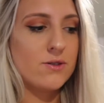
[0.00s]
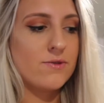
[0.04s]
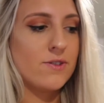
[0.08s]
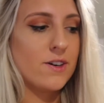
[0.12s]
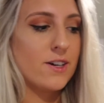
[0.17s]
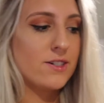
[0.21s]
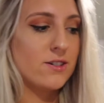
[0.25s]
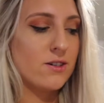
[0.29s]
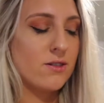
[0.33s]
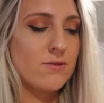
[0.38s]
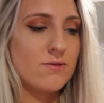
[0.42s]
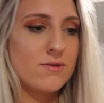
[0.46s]
If
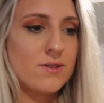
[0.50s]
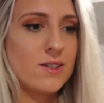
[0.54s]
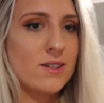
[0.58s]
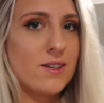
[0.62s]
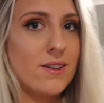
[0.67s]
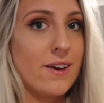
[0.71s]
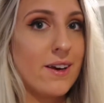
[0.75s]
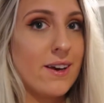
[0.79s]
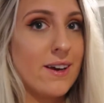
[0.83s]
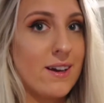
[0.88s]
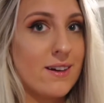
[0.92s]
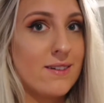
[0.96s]
I don't, then
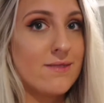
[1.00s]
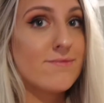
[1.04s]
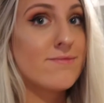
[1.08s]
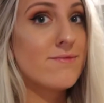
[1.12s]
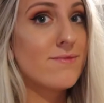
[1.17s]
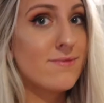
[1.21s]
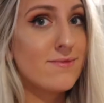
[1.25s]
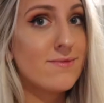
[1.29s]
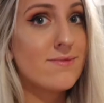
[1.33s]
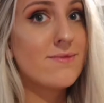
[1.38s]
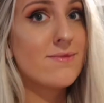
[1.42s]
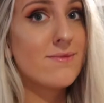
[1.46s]
like
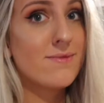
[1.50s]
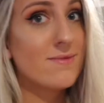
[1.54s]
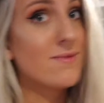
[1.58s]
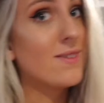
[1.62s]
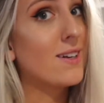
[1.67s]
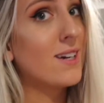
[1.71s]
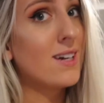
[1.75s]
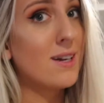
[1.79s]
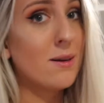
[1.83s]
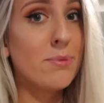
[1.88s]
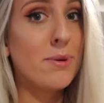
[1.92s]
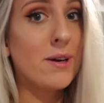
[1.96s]

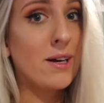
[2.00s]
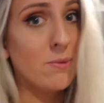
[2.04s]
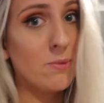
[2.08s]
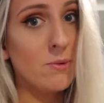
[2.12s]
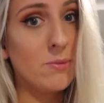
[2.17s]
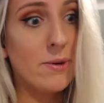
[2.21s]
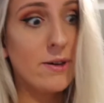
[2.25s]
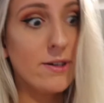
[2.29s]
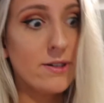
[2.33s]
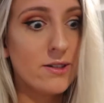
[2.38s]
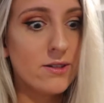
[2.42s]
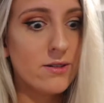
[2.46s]
I gotta pick up
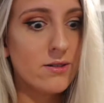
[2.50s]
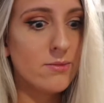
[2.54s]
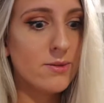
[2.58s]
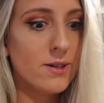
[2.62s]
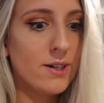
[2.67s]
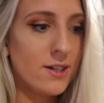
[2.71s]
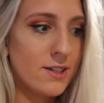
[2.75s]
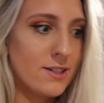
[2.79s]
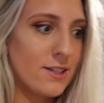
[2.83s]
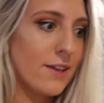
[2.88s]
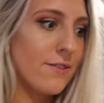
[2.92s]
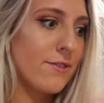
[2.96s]
the pace a little
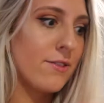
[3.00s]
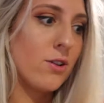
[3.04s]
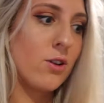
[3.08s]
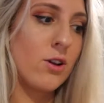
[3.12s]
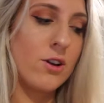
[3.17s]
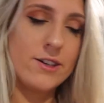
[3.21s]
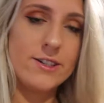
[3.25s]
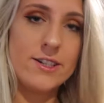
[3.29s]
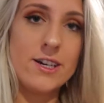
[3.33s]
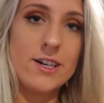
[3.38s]
bit because I have a lot of